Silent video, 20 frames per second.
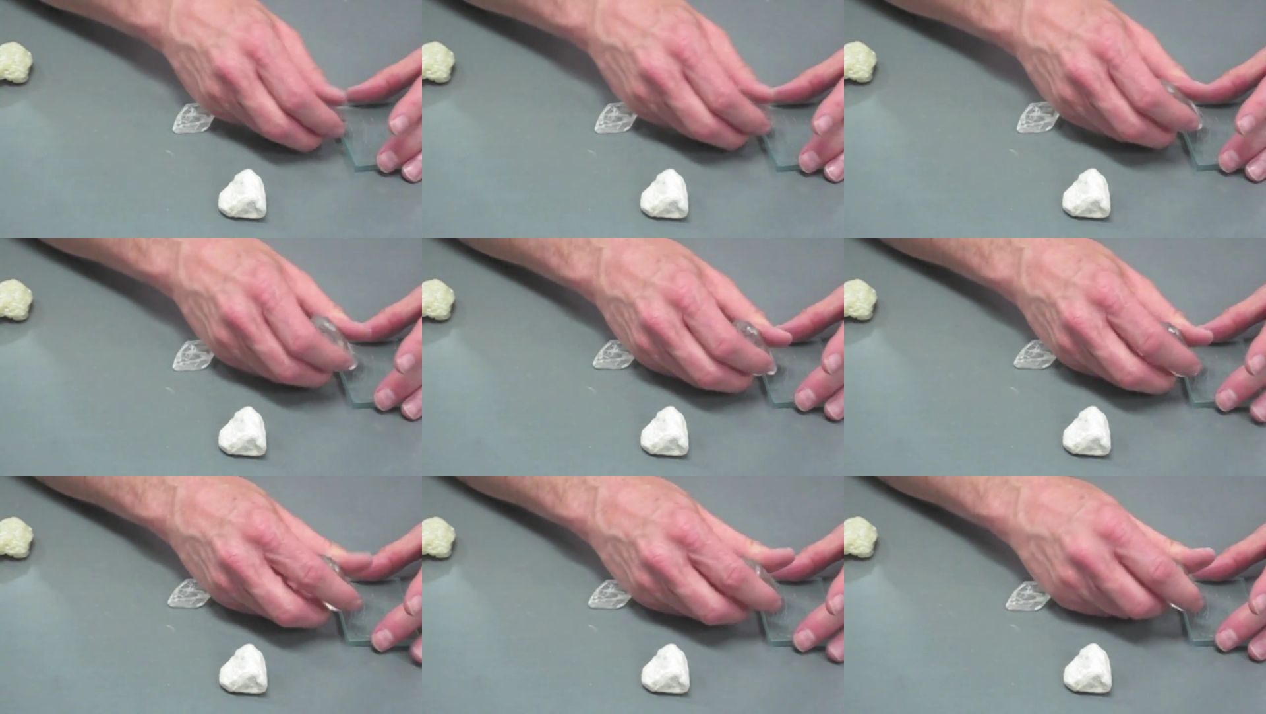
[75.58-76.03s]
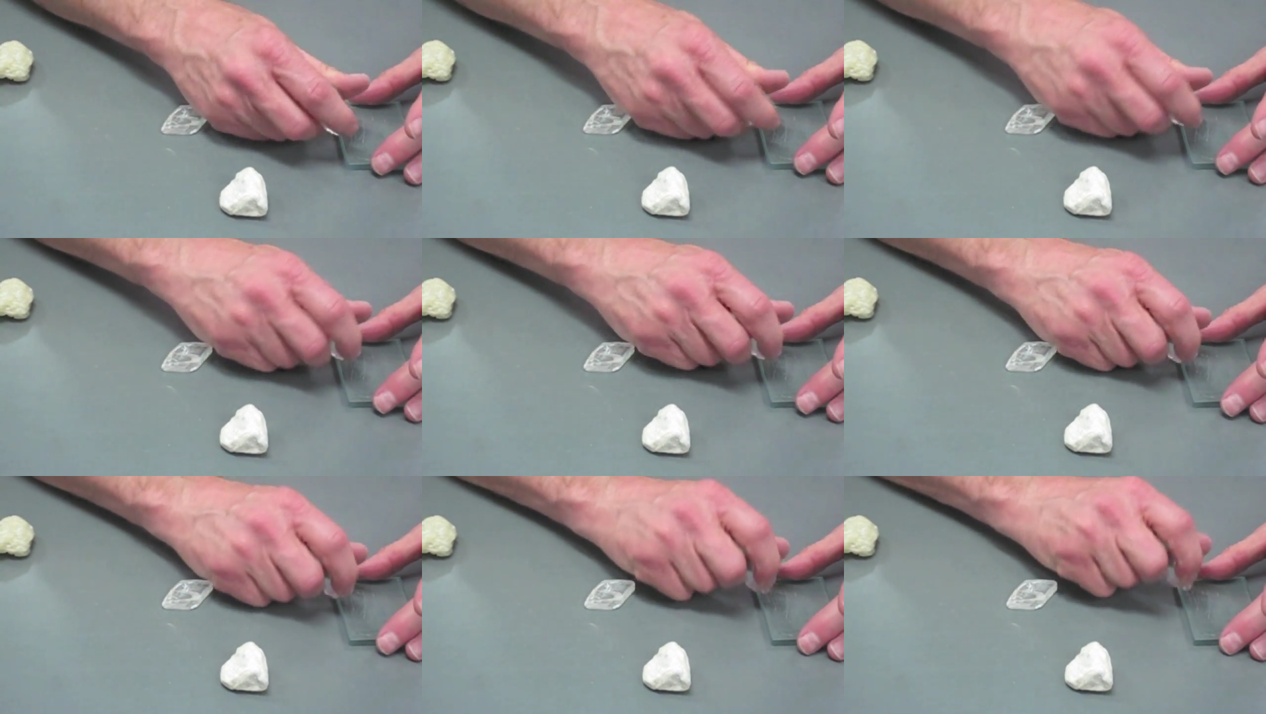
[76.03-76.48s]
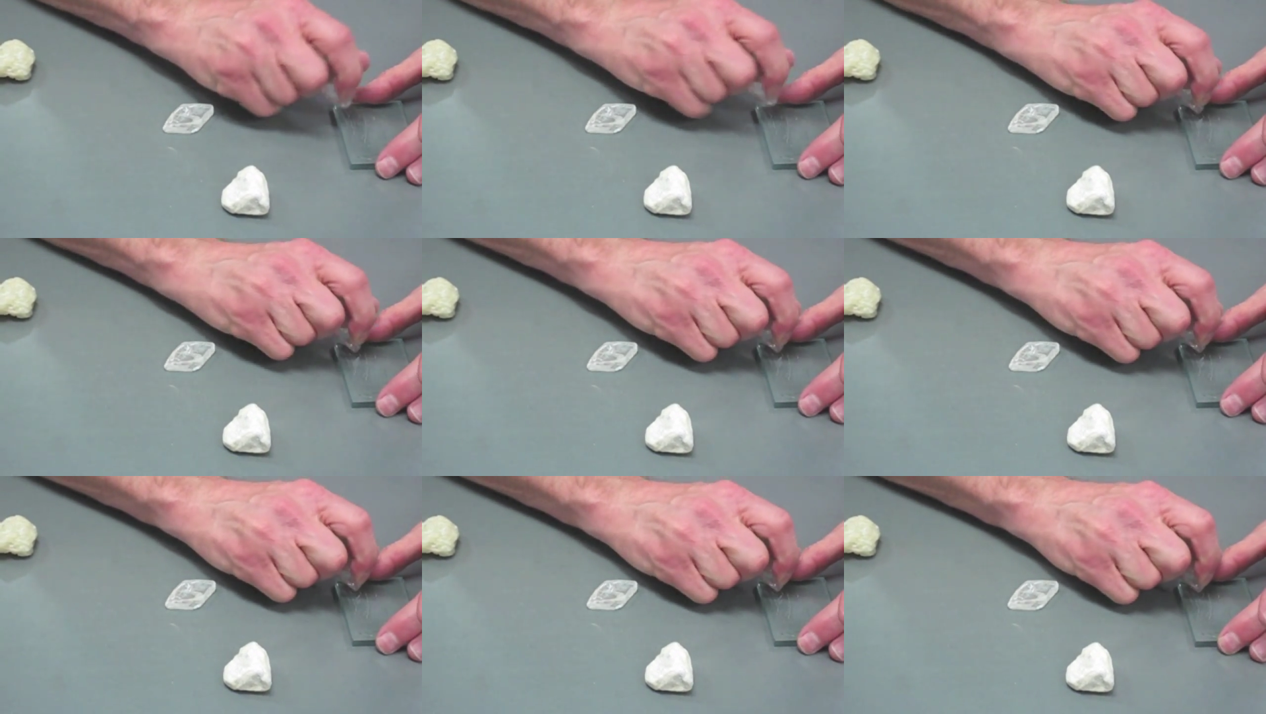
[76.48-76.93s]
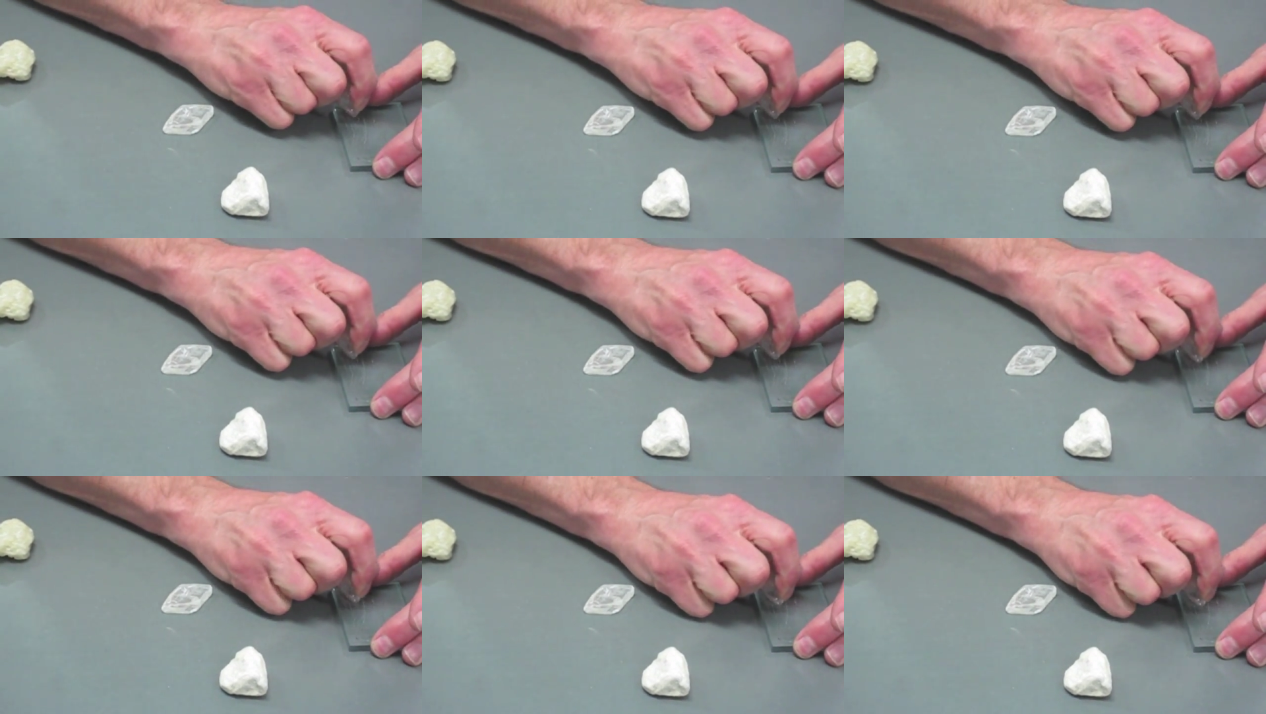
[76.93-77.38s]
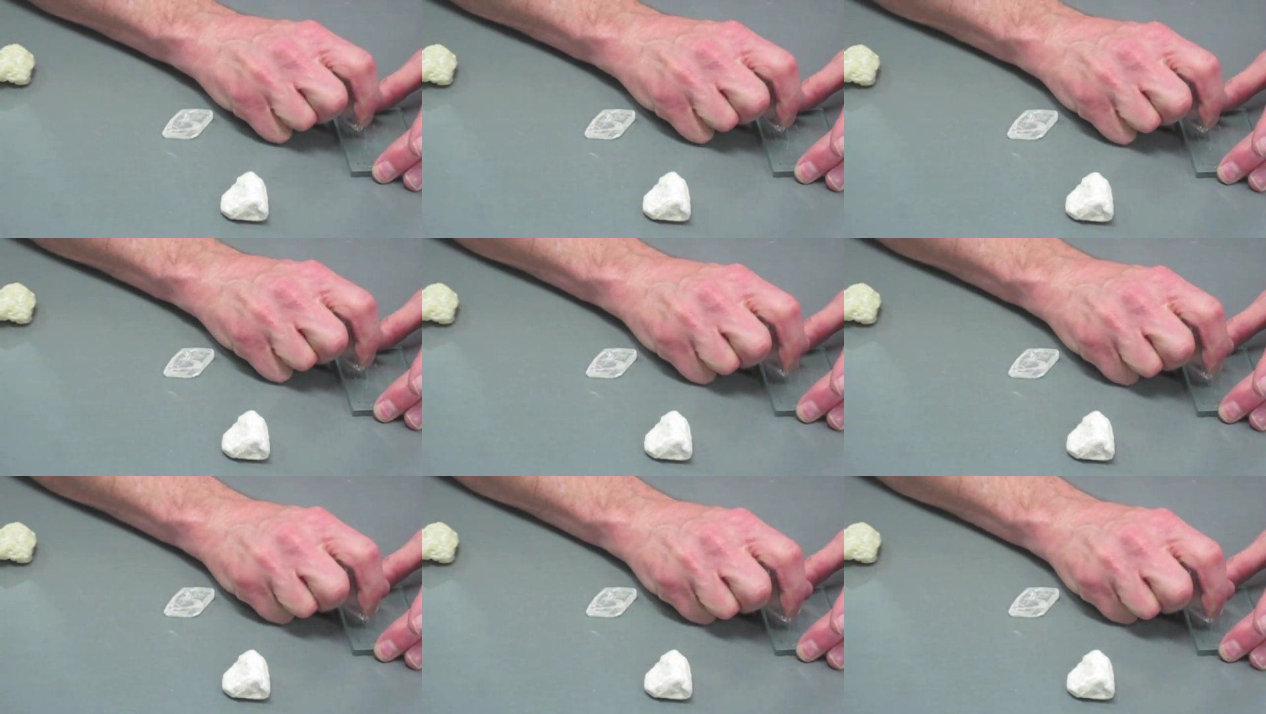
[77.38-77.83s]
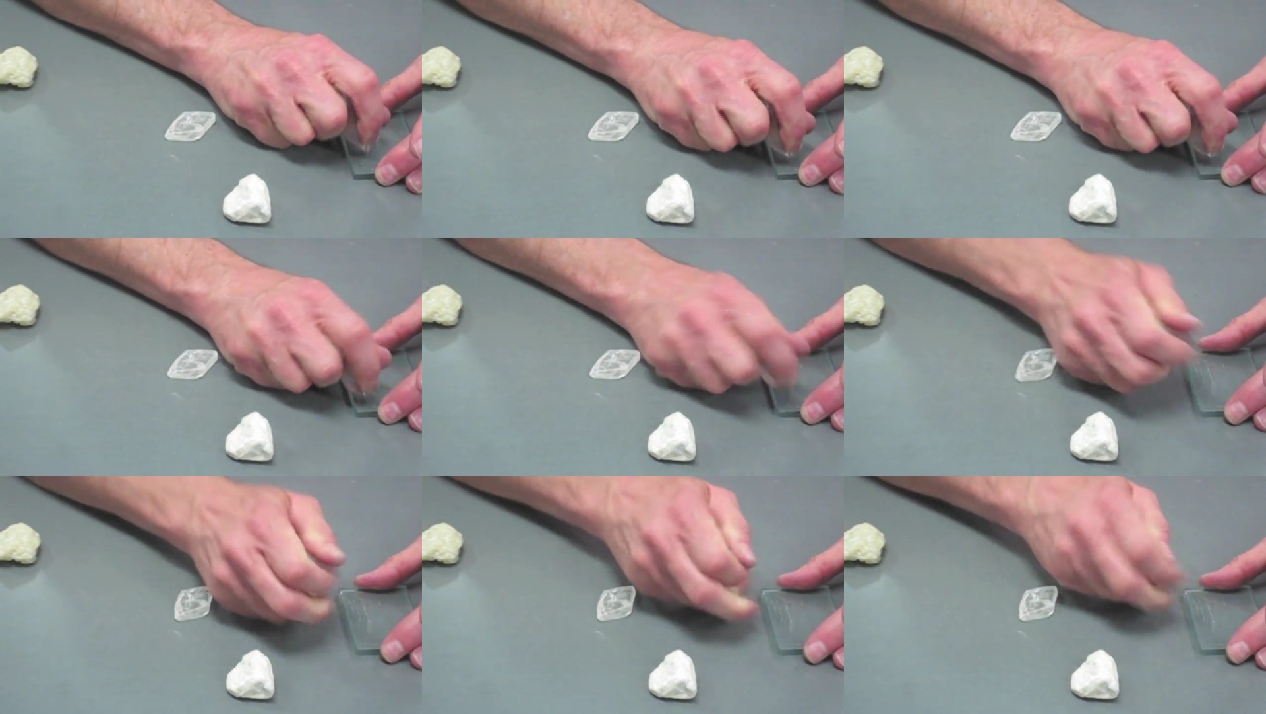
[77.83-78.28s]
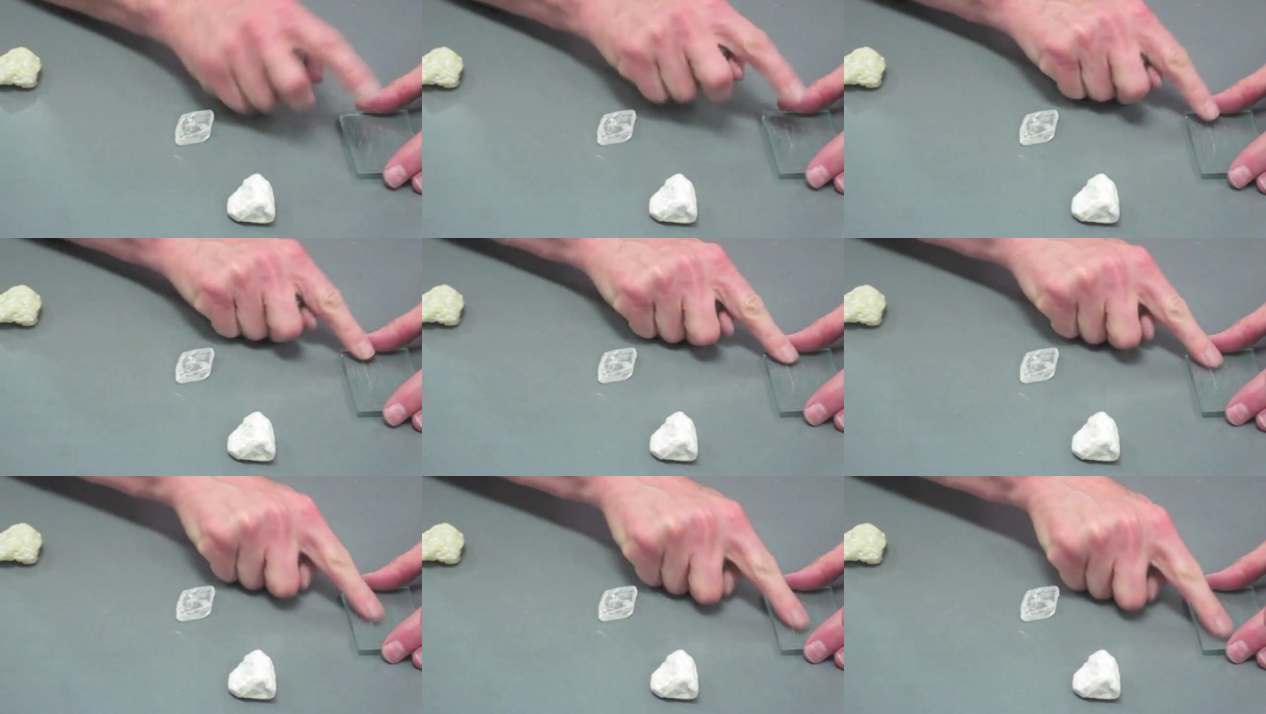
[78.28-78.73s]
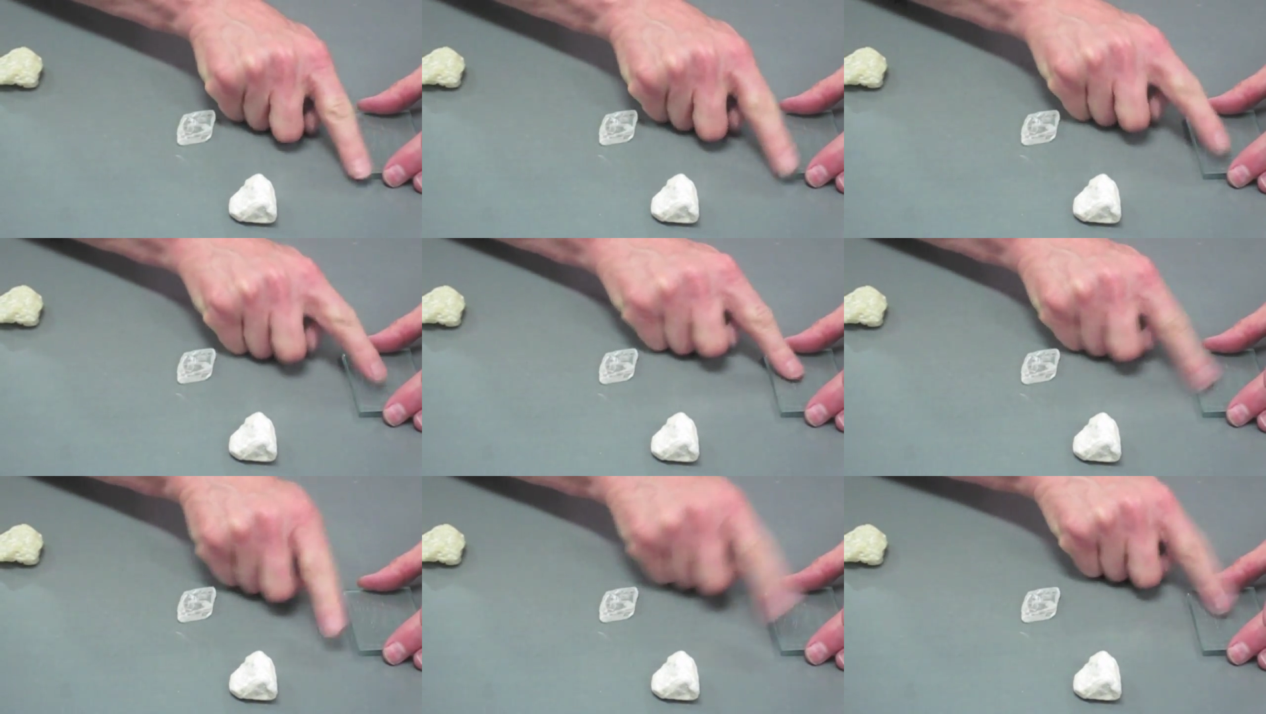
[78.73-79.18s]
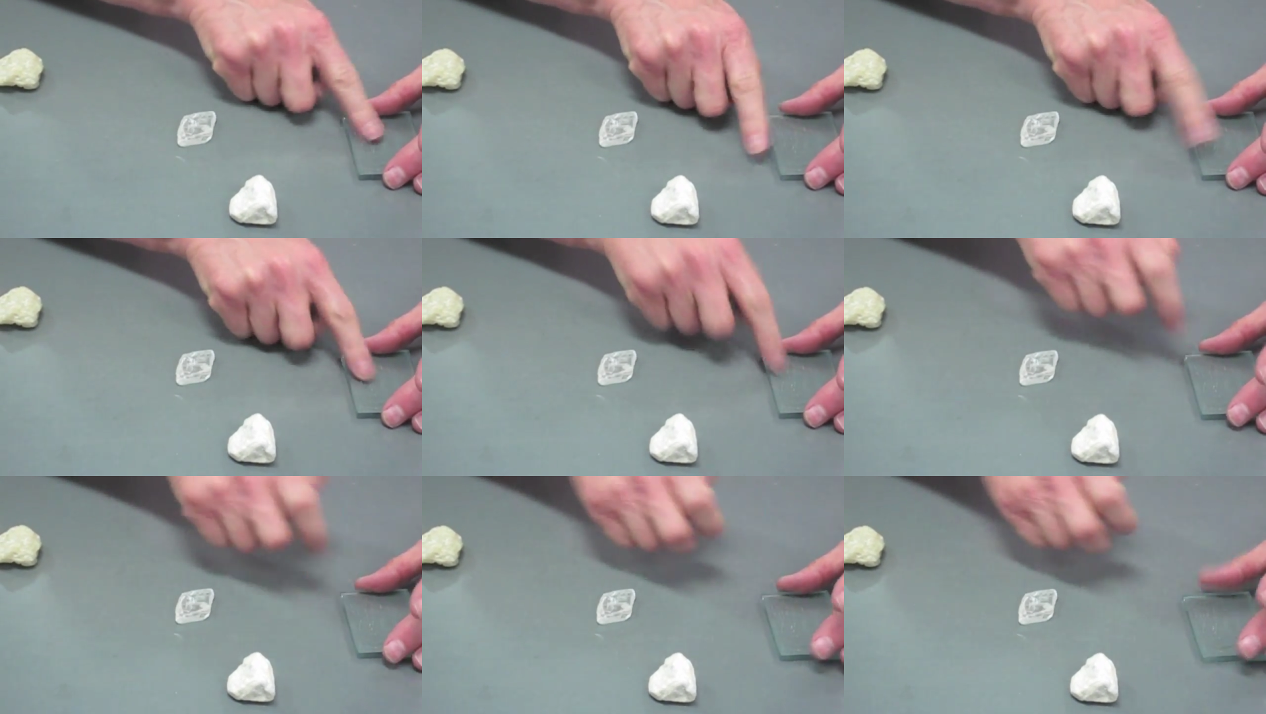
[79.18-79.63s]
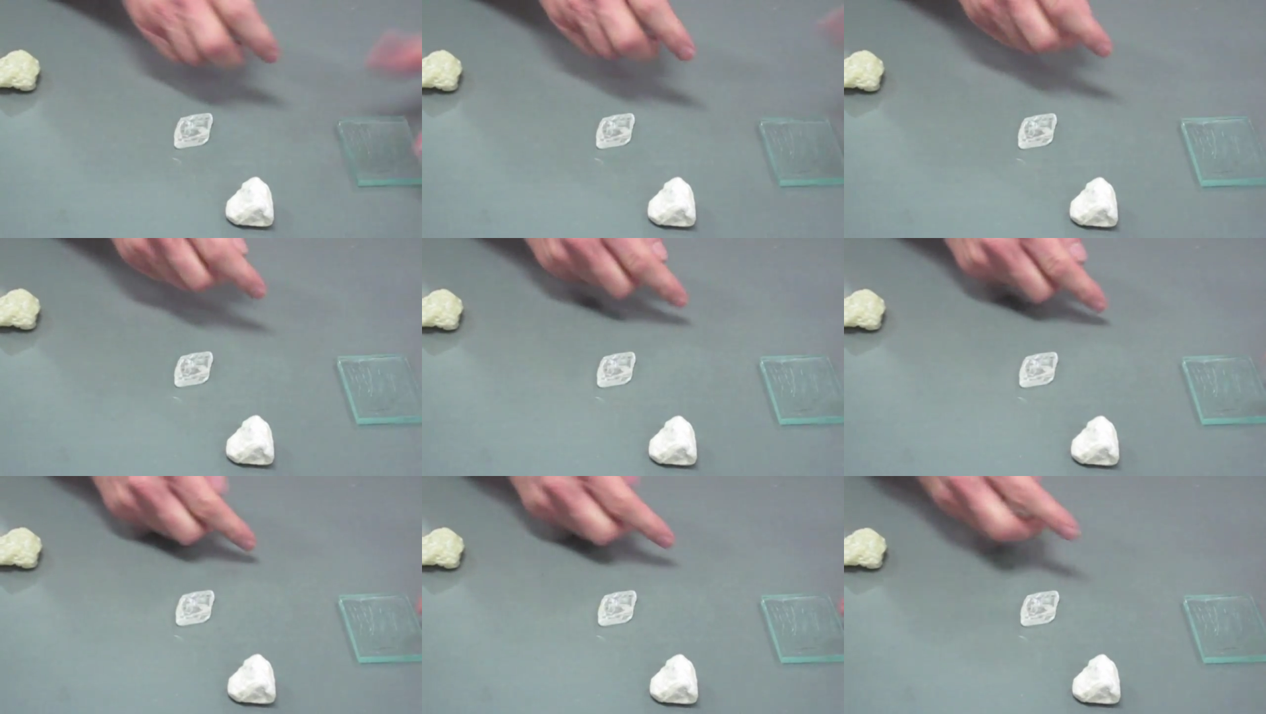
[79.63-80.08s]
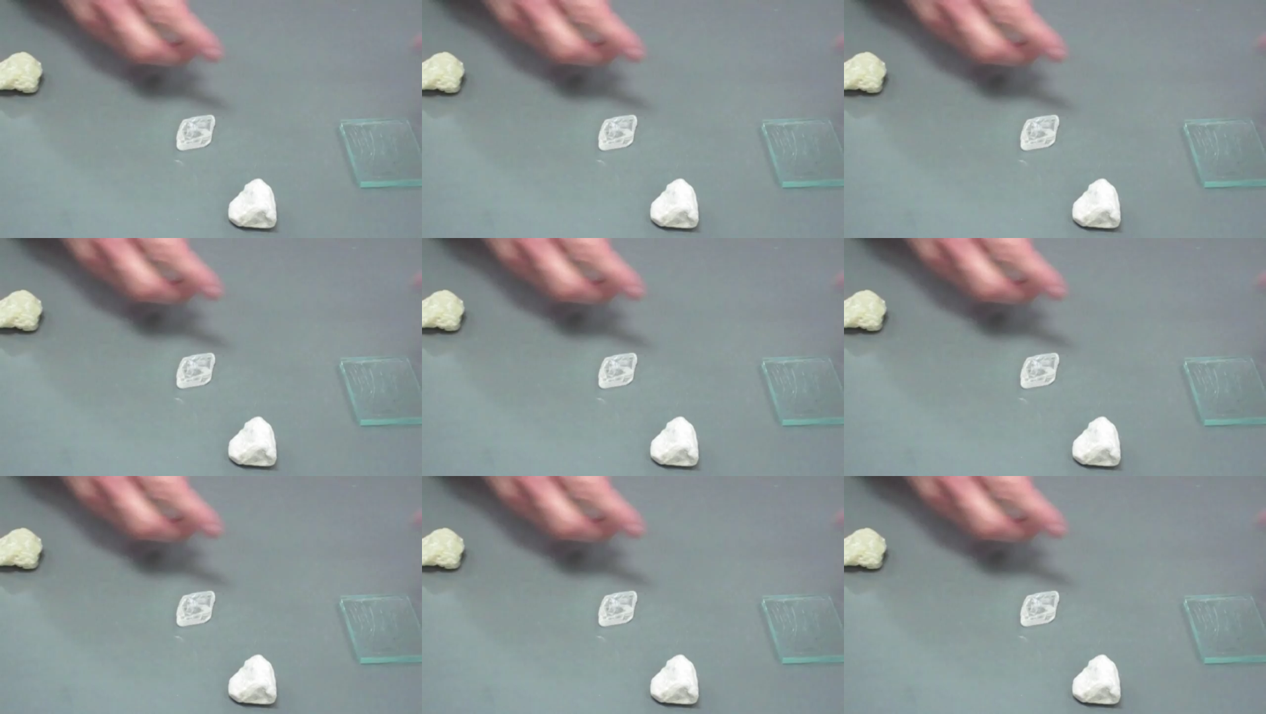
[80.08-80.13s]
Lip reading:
No face is visible, so there are no lips to read.